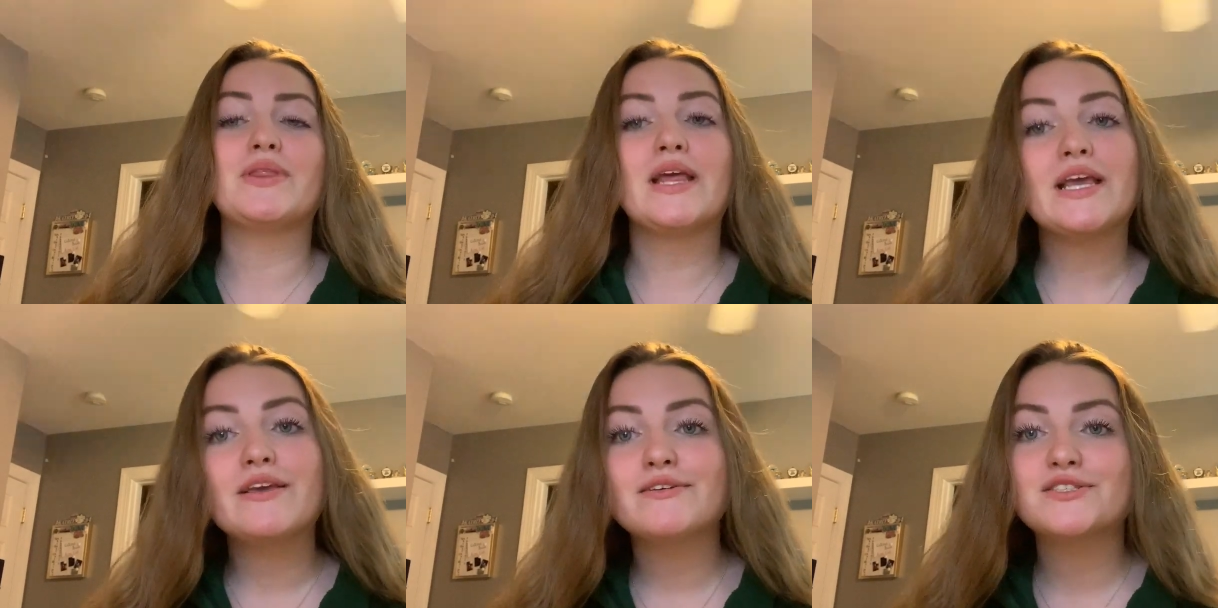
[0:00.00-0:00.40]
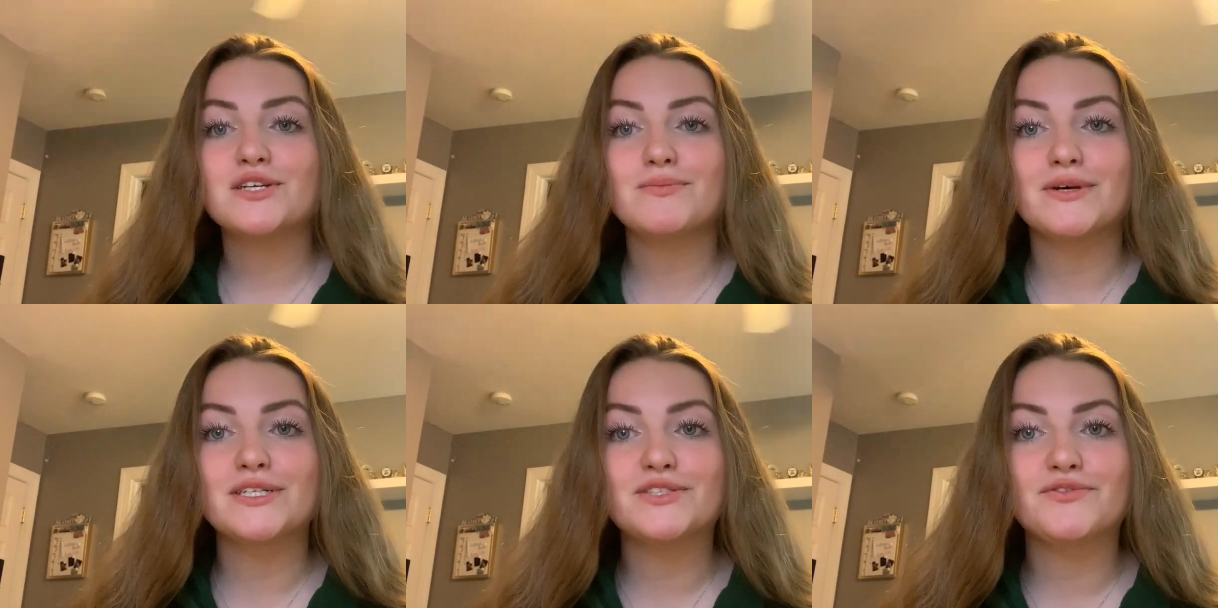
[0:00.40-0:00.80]
thank you so
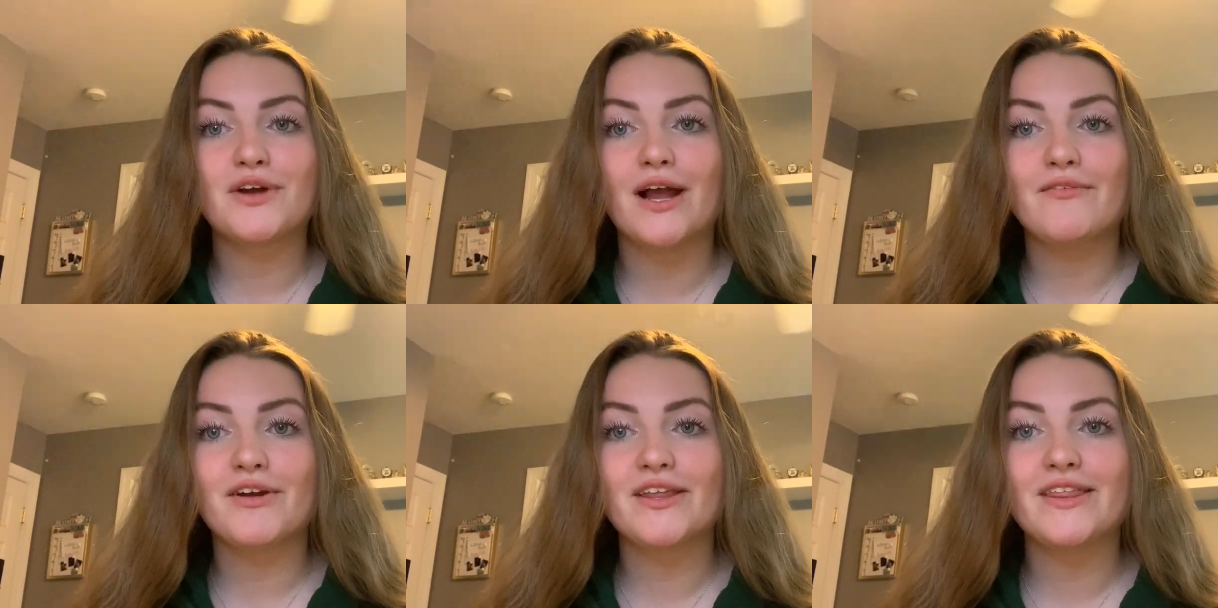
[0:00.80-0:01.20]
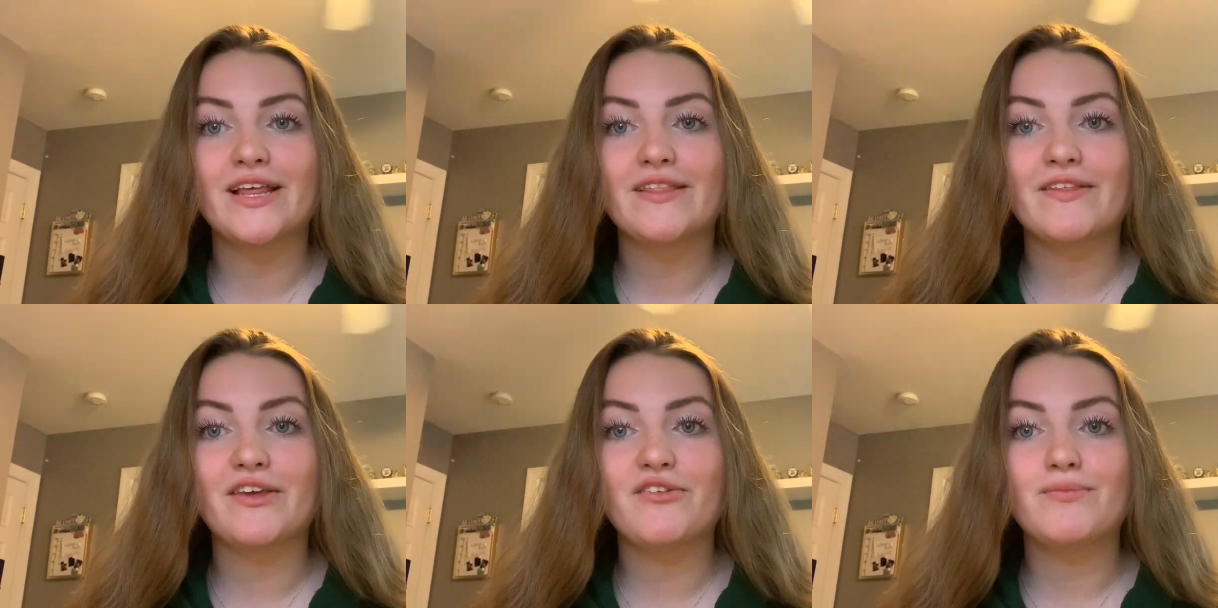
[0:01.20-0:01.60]
much for
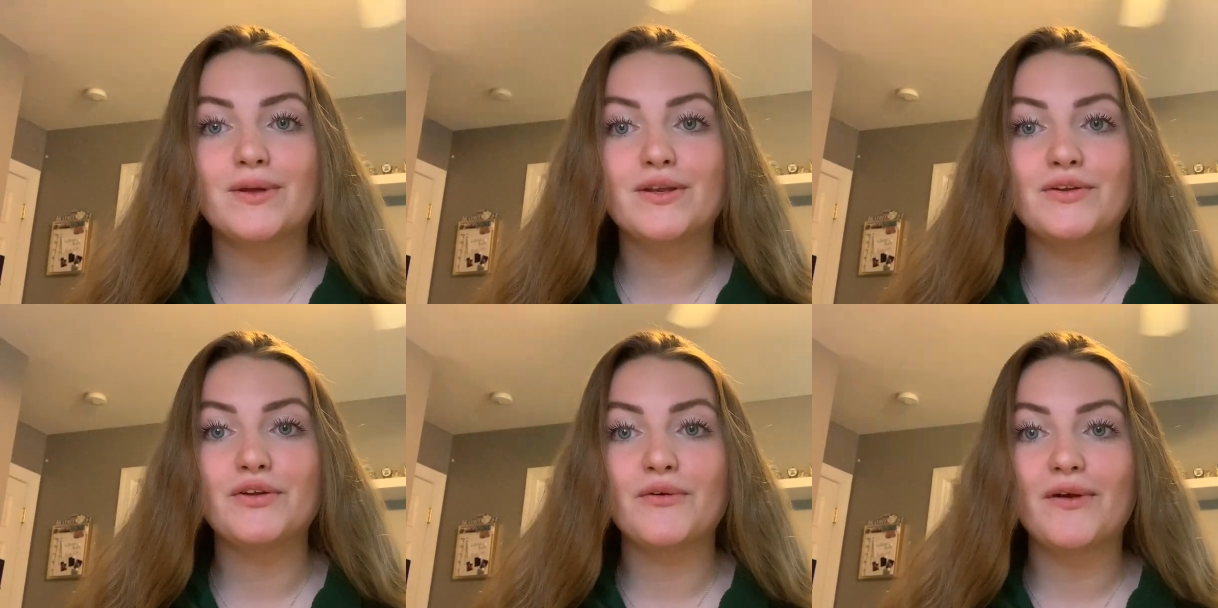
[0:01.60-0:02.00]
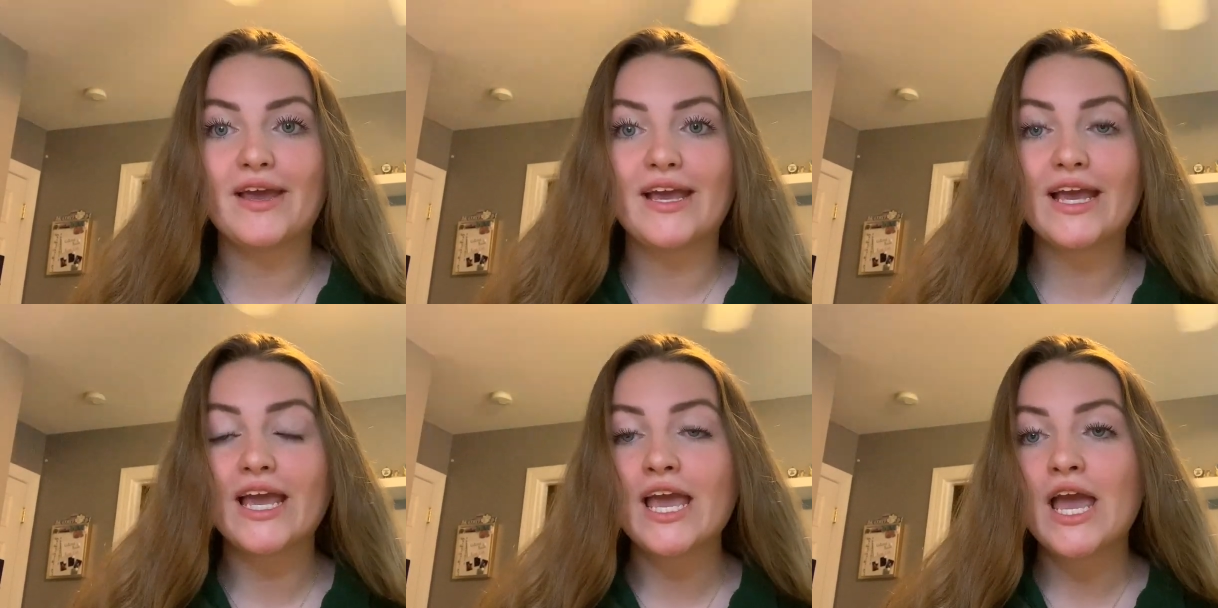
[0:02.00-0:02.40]
everything that you've been doing